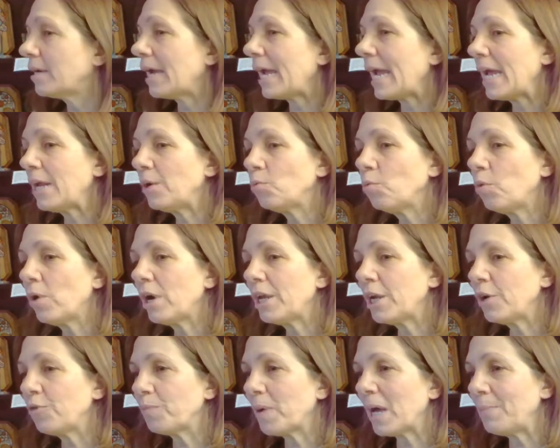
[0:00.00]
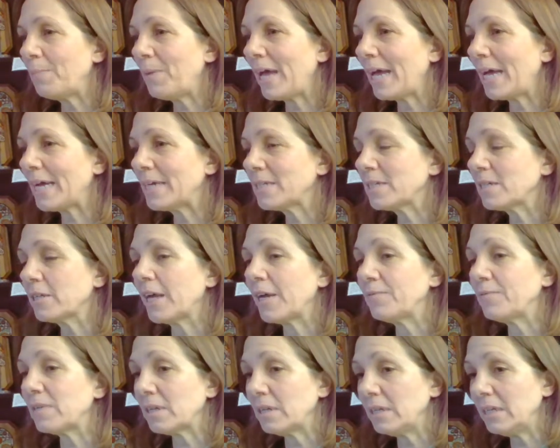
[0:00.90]
and what of my past
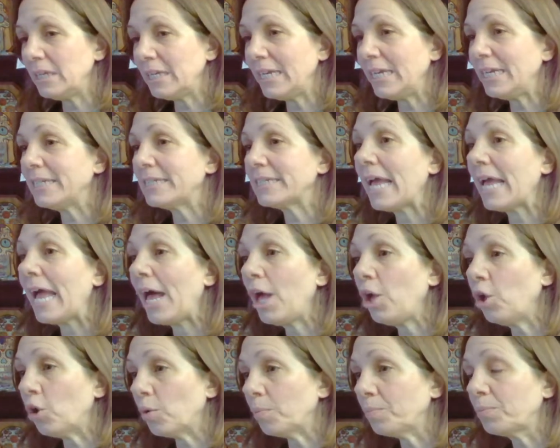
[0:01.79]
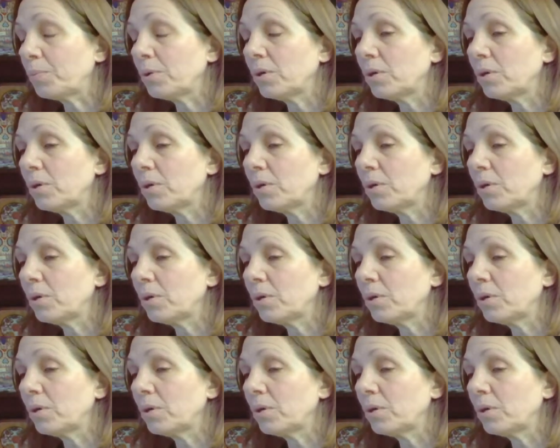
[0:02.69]
lives needs help